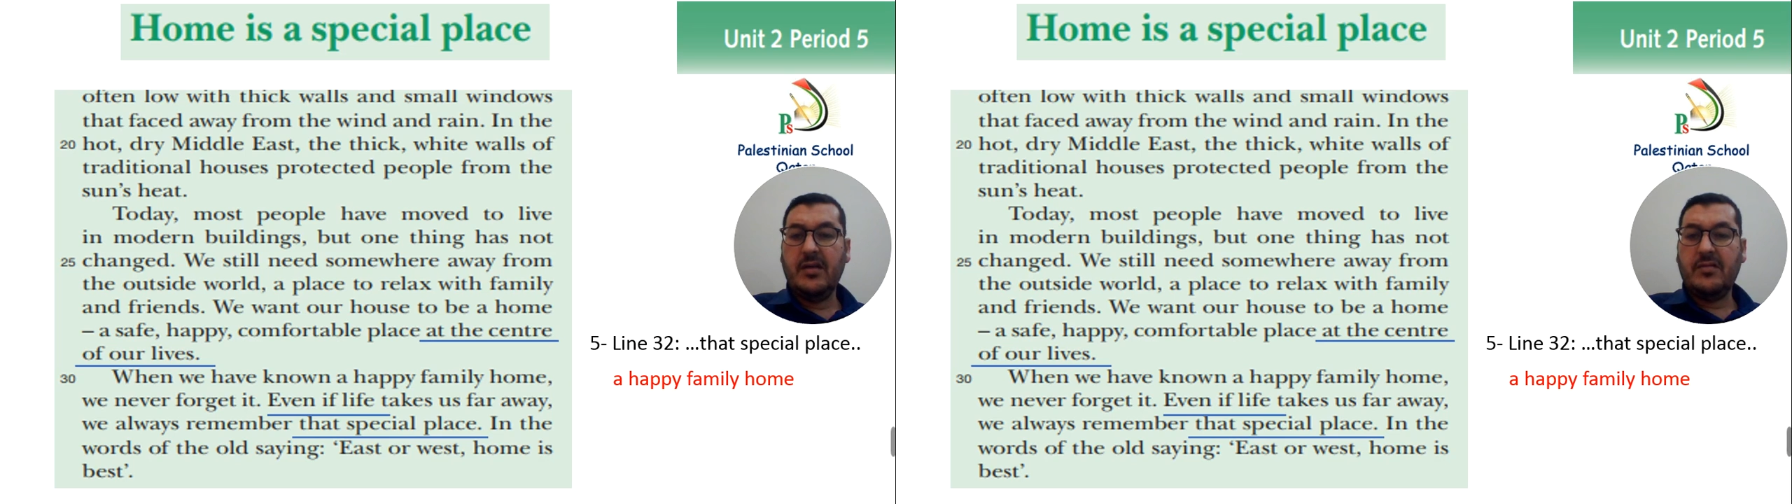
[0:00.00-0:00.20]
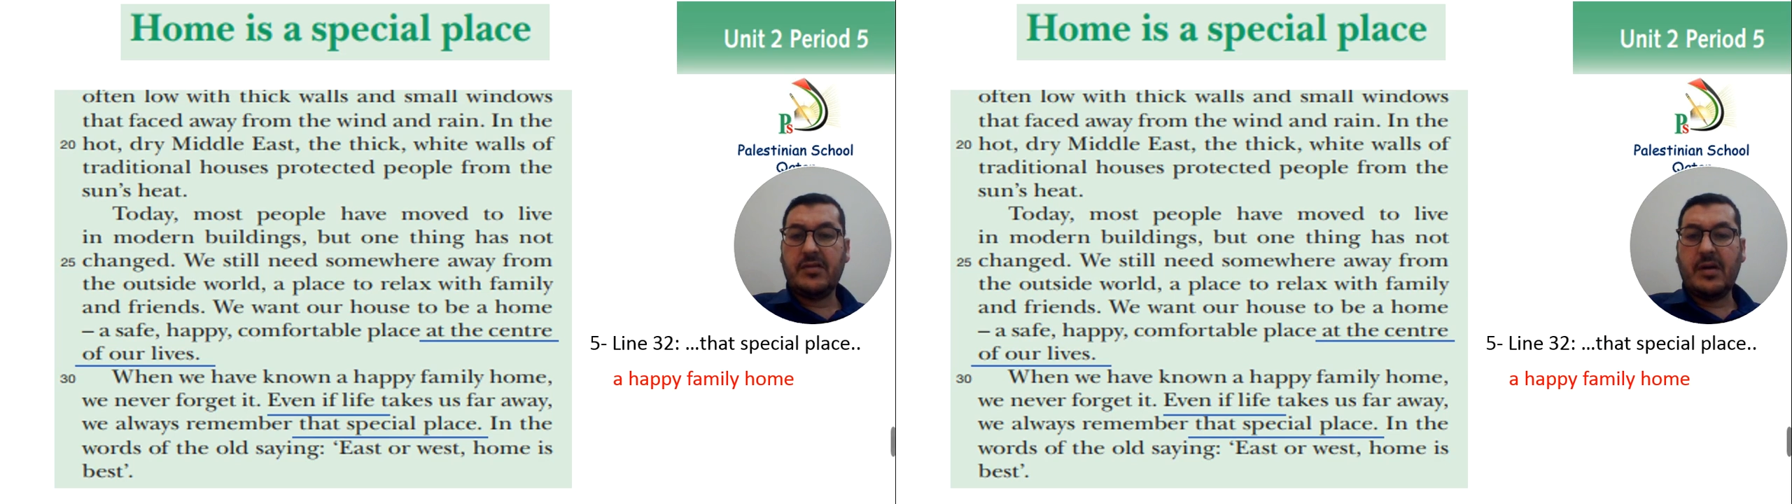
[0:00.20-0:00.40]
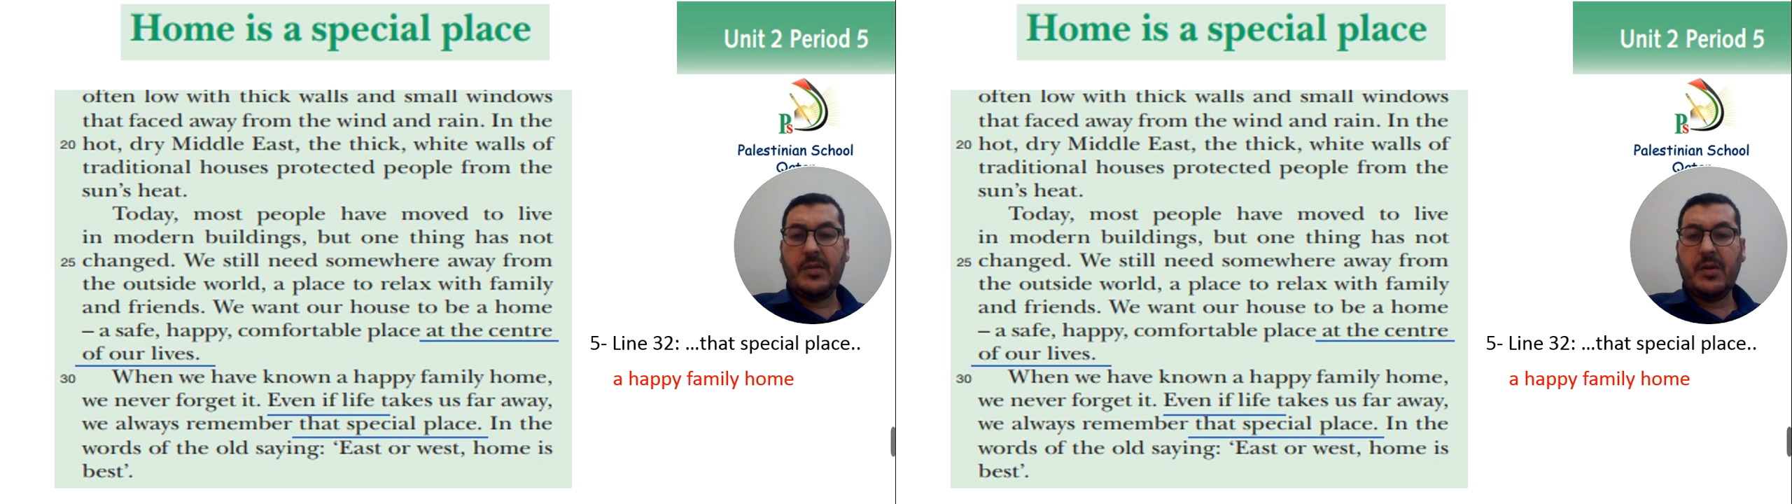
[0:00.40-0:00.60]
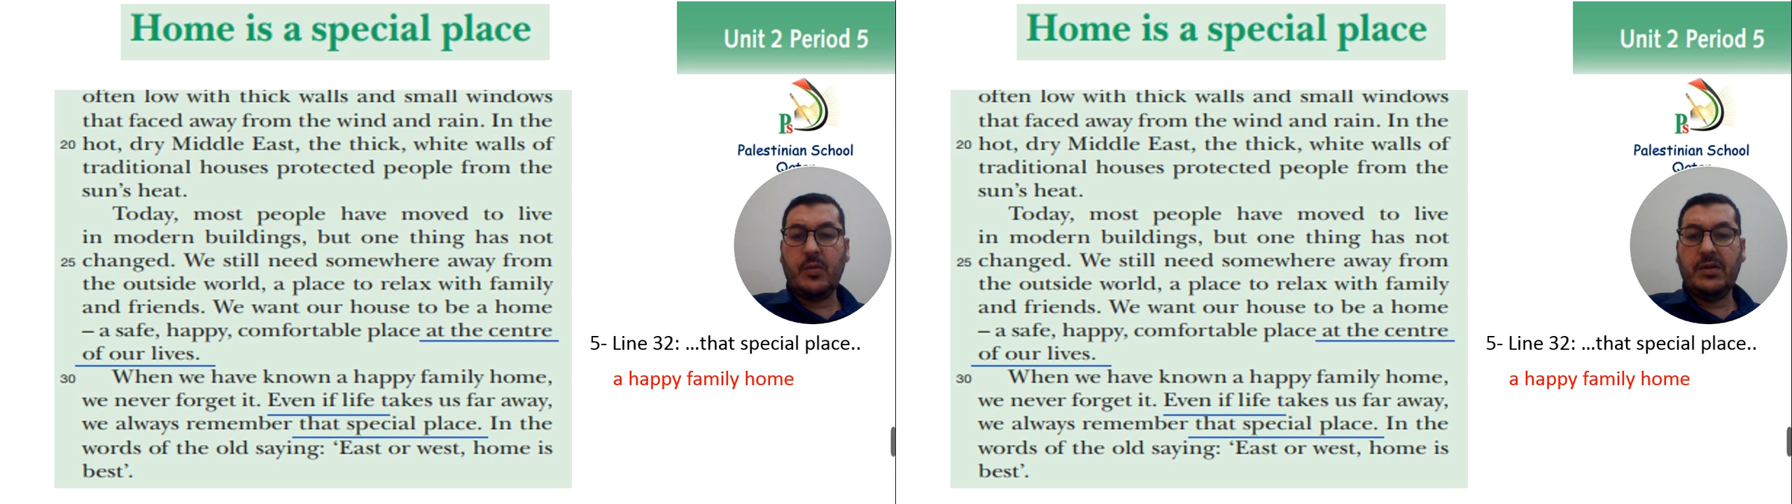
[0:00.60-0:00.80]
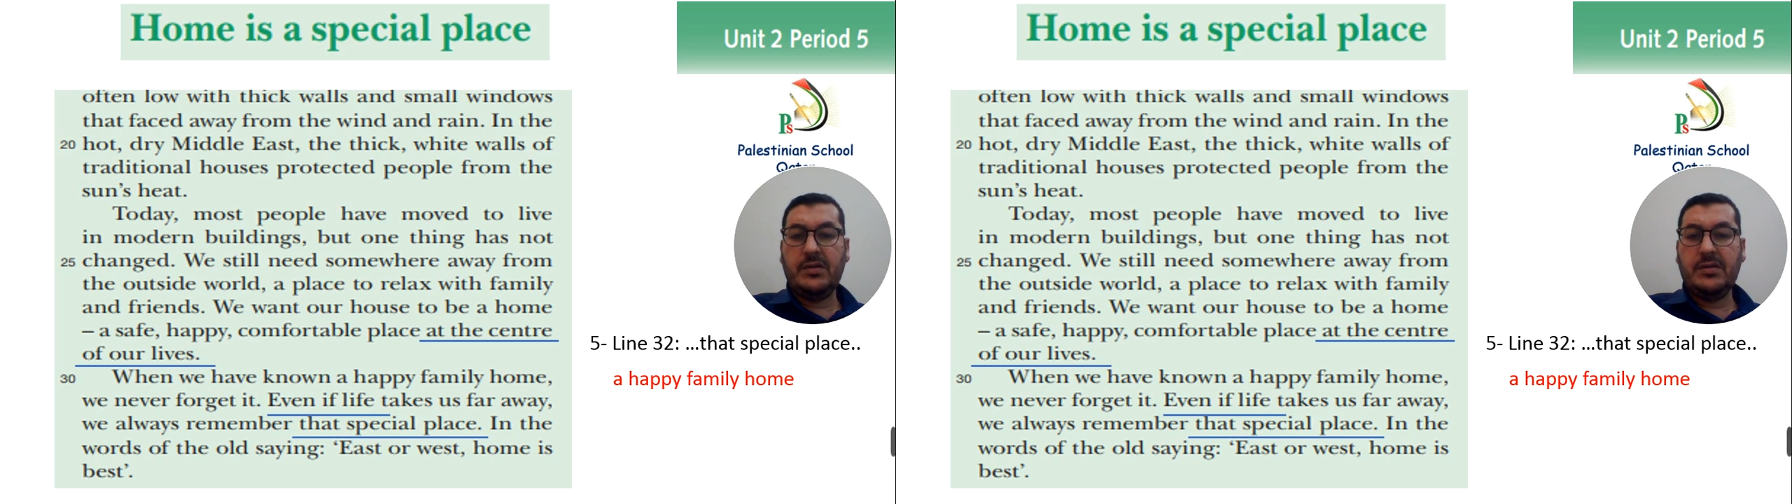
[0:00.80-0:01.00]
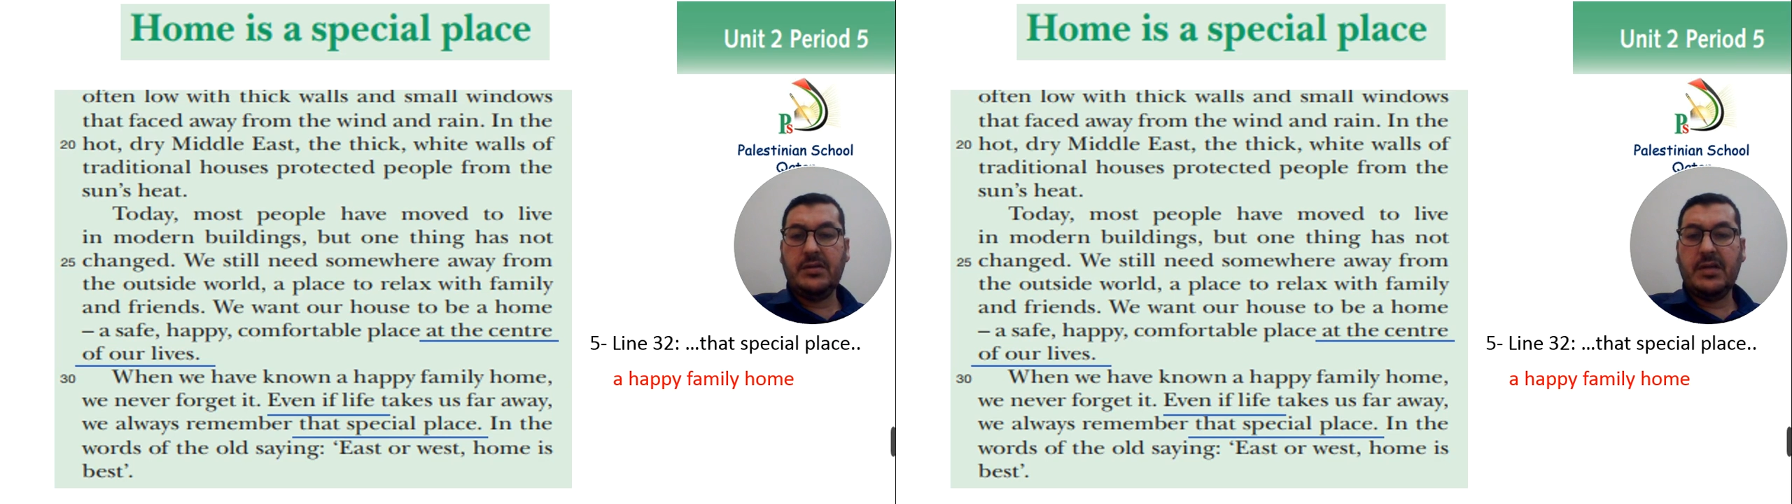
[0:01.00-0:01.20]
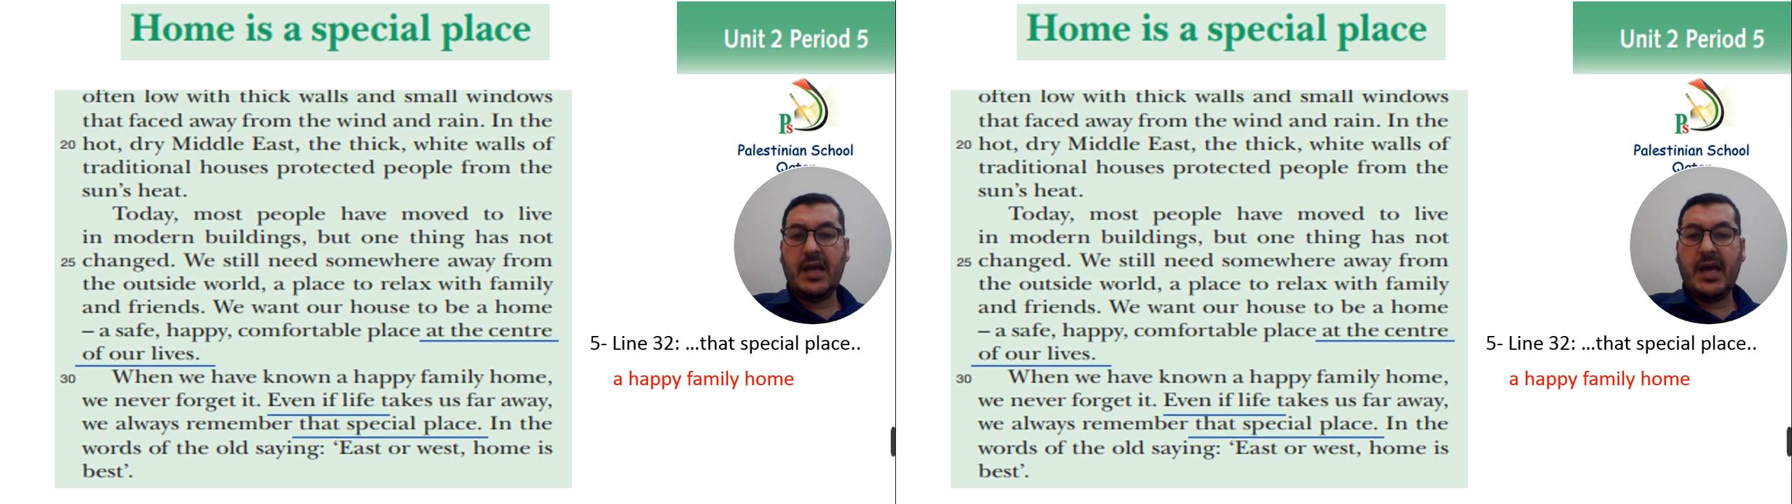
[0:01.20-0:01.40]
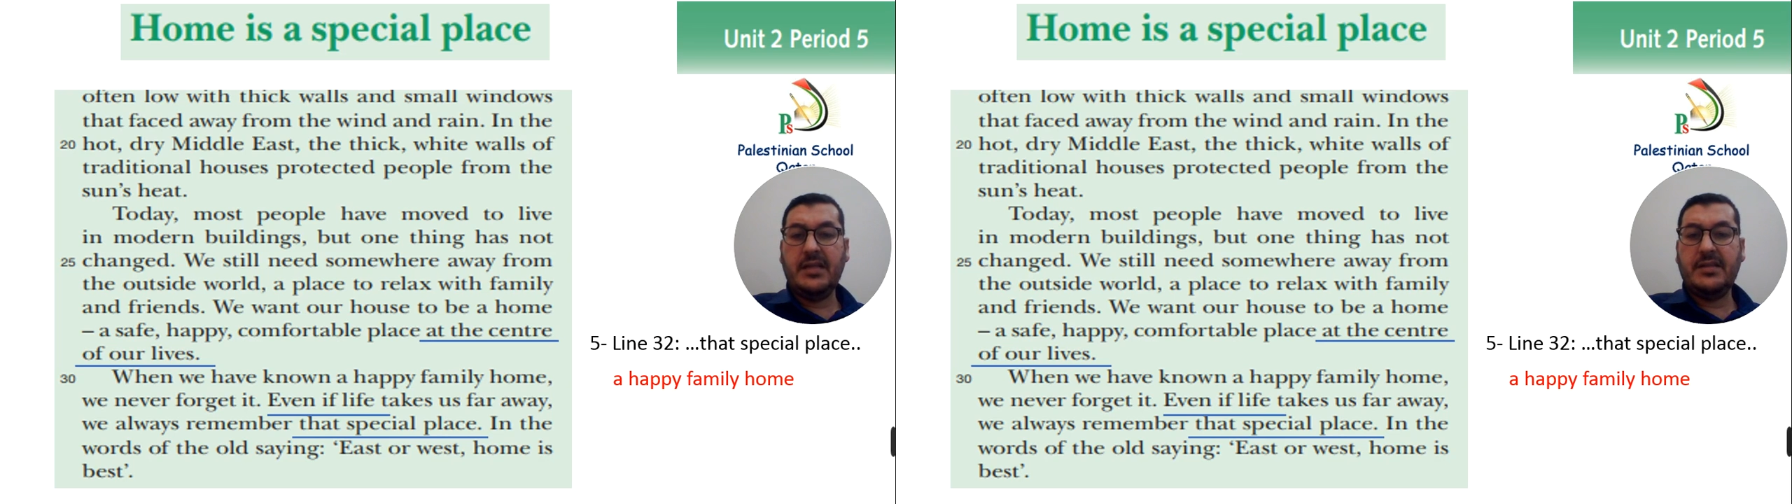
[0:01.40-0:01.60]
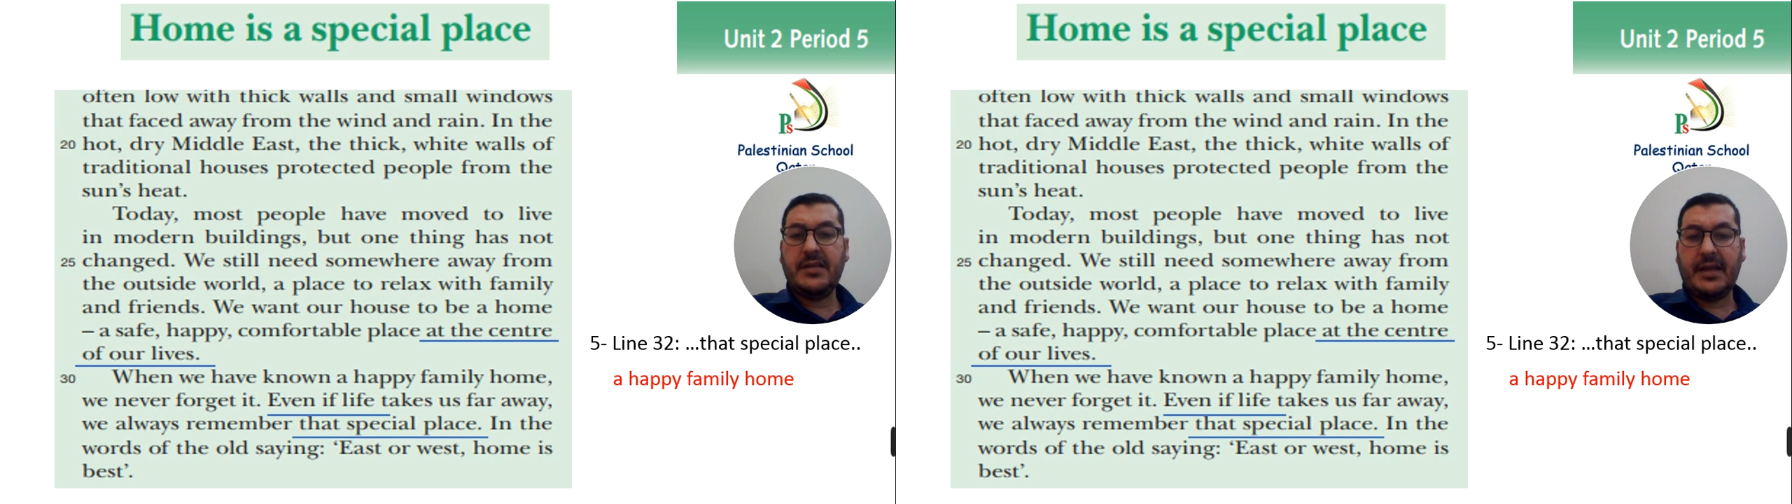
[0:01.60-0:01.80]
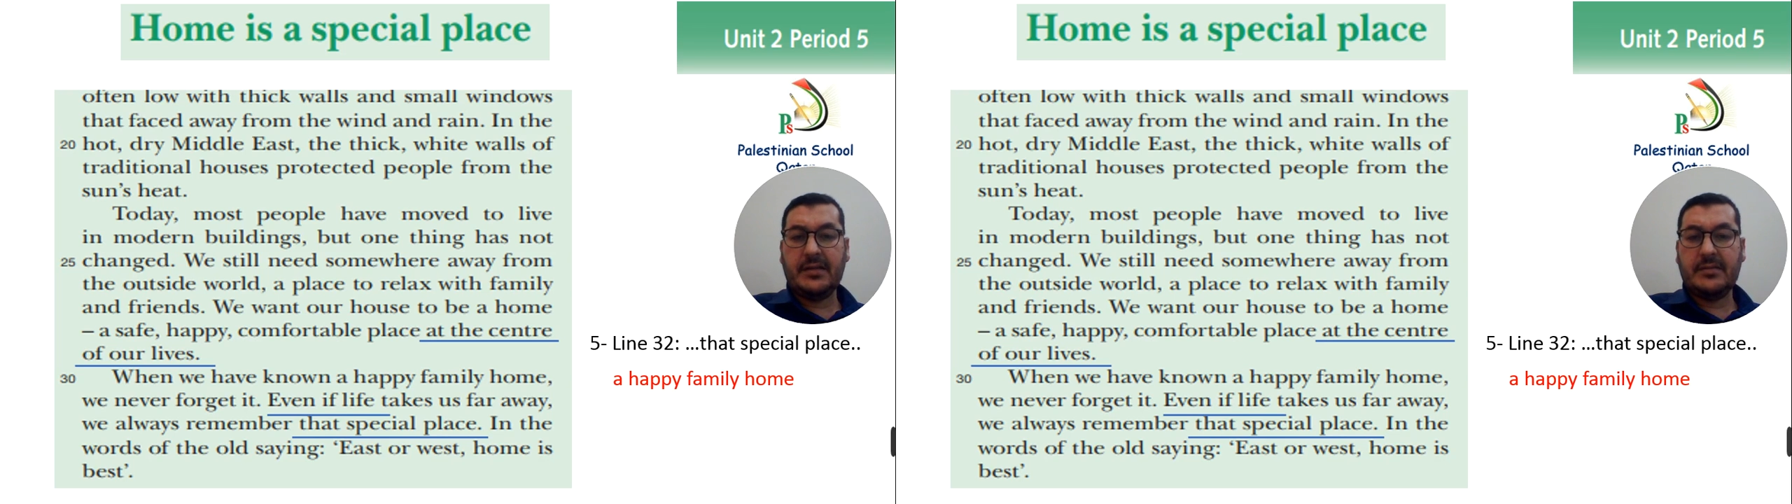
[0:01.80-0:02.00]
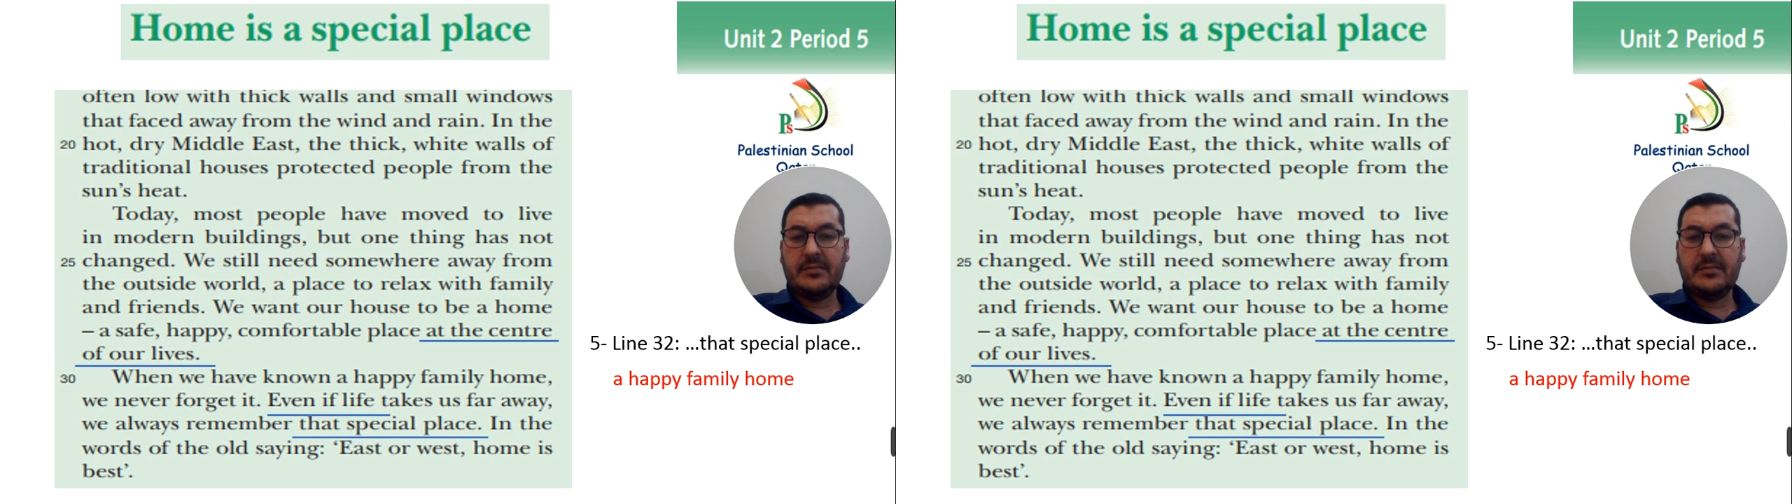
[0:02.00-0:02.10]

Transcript: from the wind and rain.